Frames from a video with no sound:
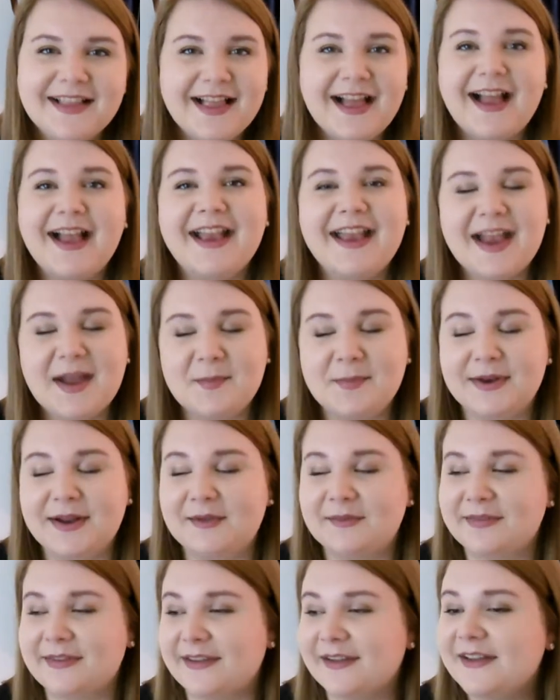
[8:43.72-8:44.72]
I can't
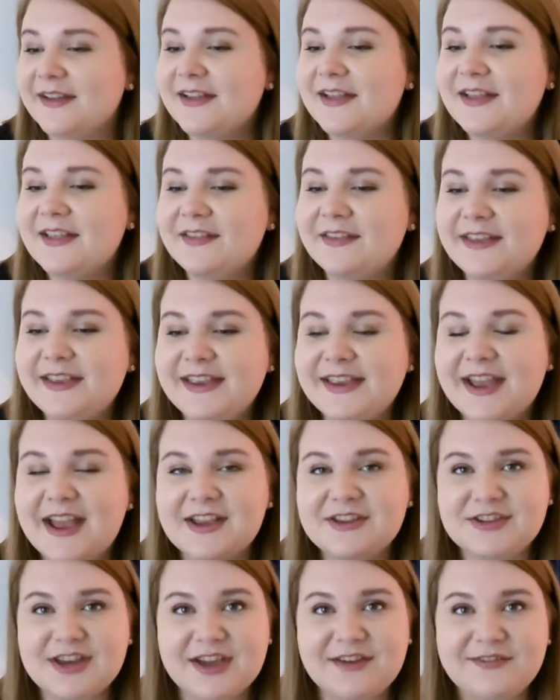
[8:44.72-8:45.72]
pronounce it, the
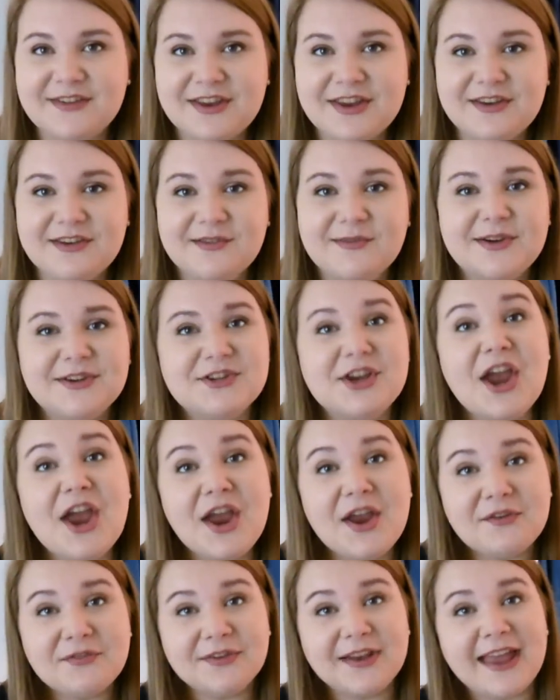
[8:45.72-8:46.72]
shelving unit, which
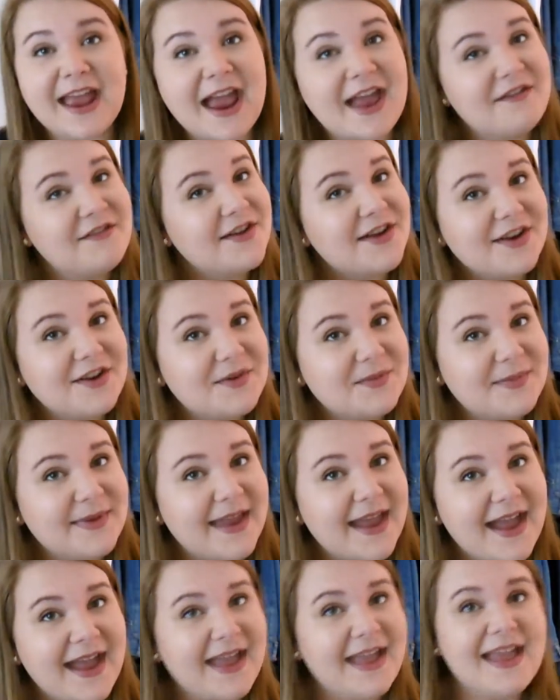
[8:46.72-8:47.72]
hopefully I haven't got up
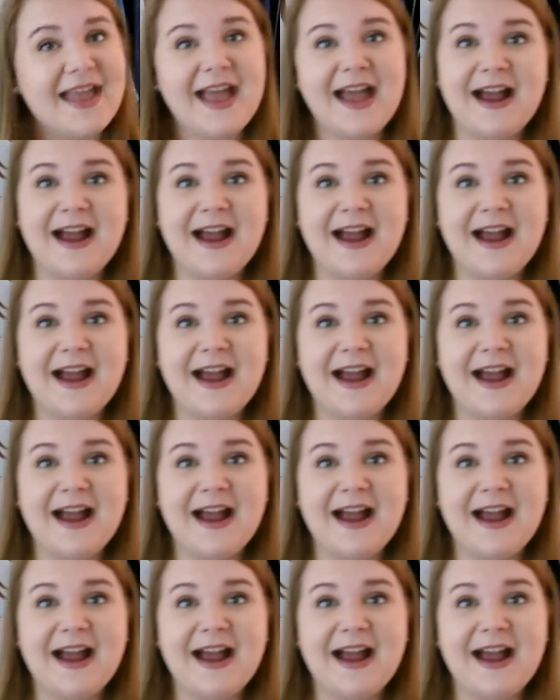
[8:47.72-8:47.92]
yet.